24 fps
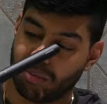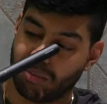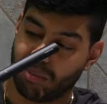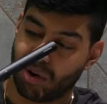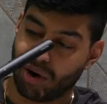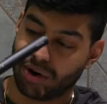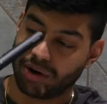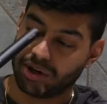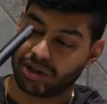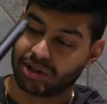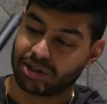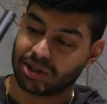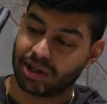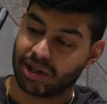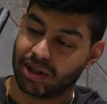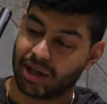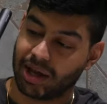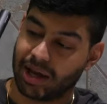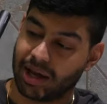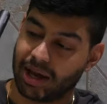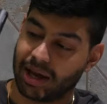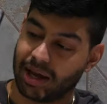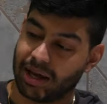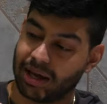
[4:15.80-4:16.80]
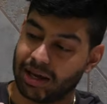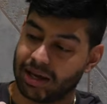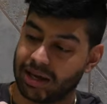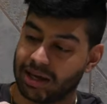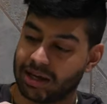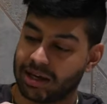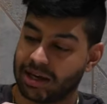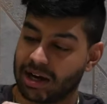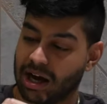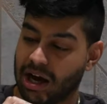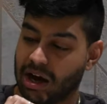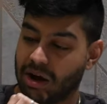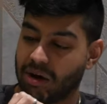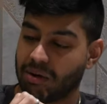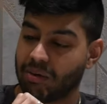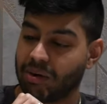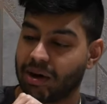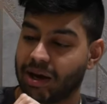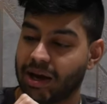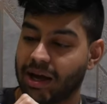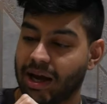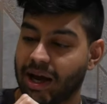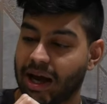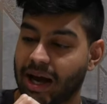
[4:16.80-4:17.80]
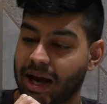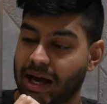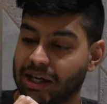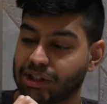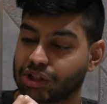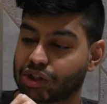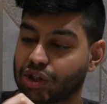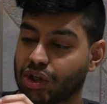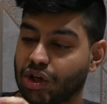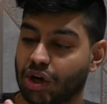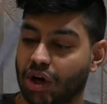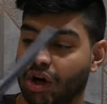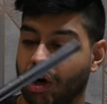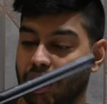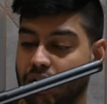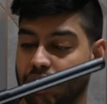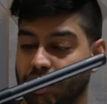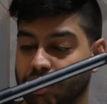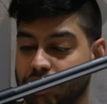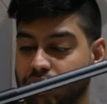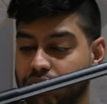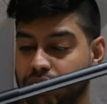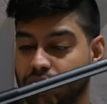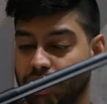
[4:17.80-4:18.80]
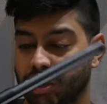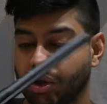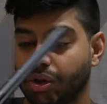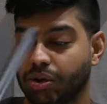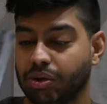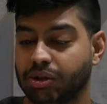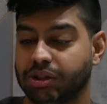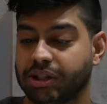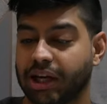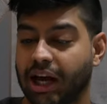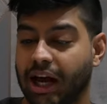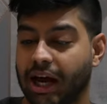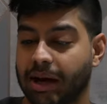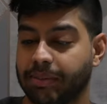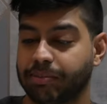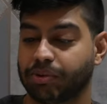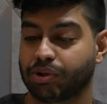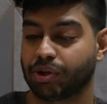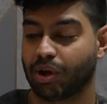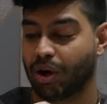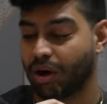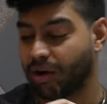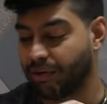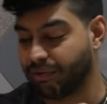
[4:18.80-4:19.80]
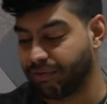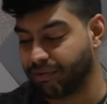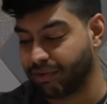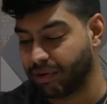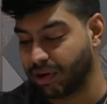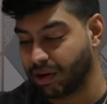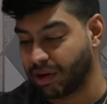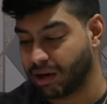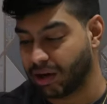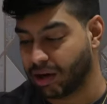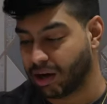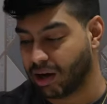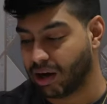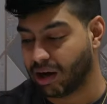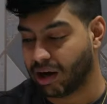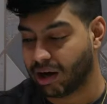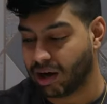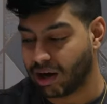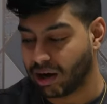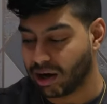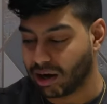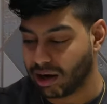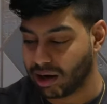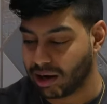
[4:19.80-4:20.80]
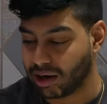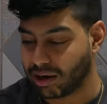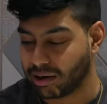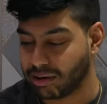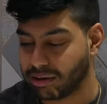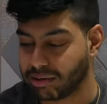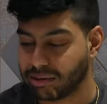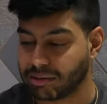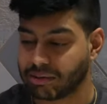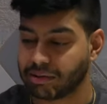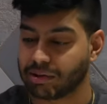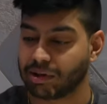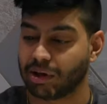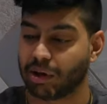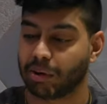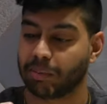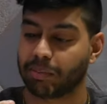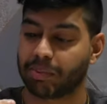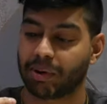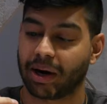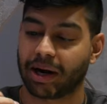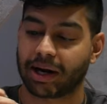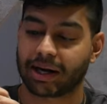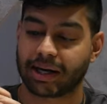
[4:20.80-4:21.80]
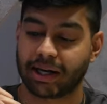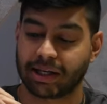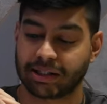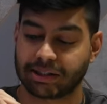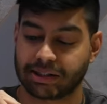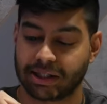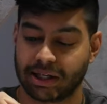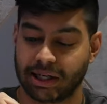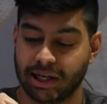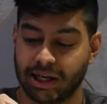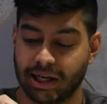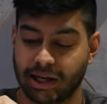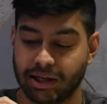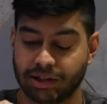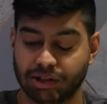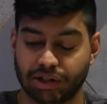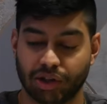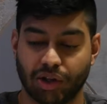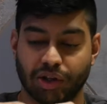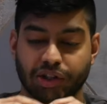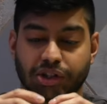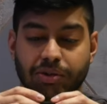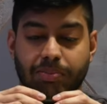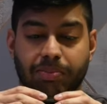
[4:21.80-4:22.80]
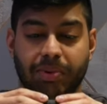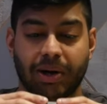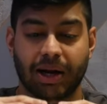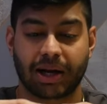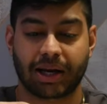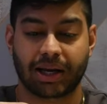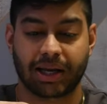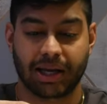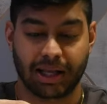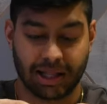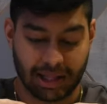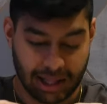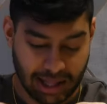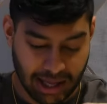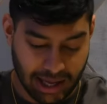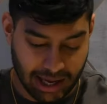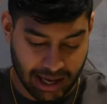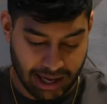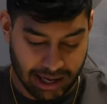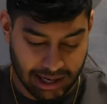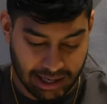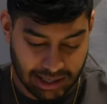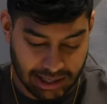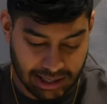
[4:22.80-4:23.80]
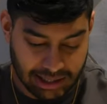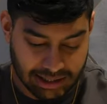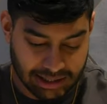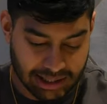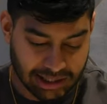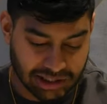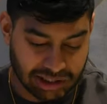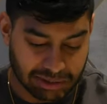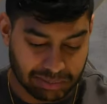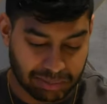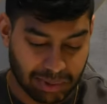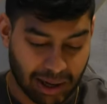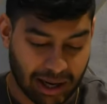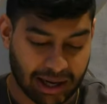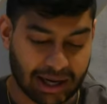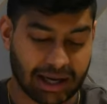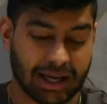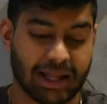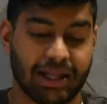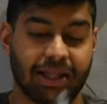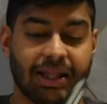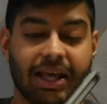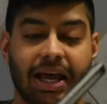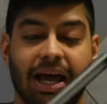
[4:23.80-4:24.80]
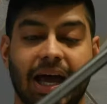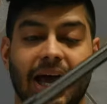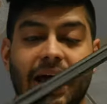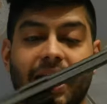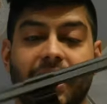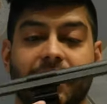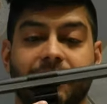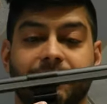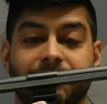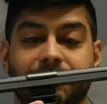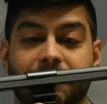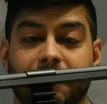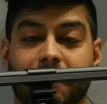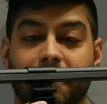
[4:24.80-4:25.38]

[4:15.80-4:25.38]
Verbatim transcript: monitor there. Now it has got two types of uh, little brackets here. So there's a bracket there, there's a bracket there.